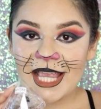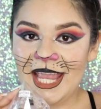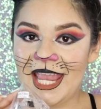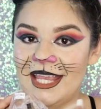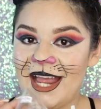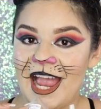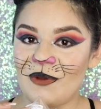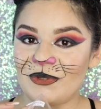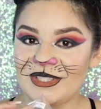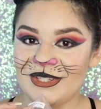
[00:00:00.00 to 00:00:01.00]
And I
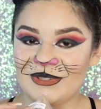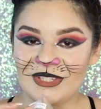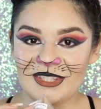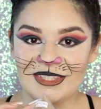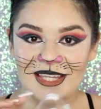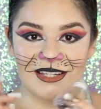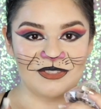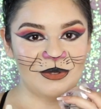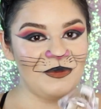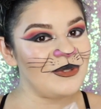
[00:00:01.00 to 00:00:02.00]
will see you just in a
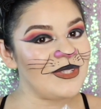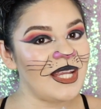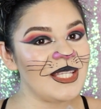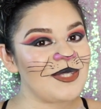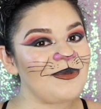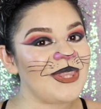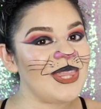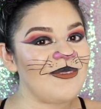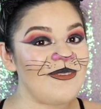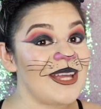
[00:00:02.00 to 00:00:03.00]
short few seconds with
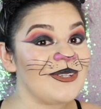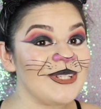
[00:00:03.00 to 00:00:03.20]
the final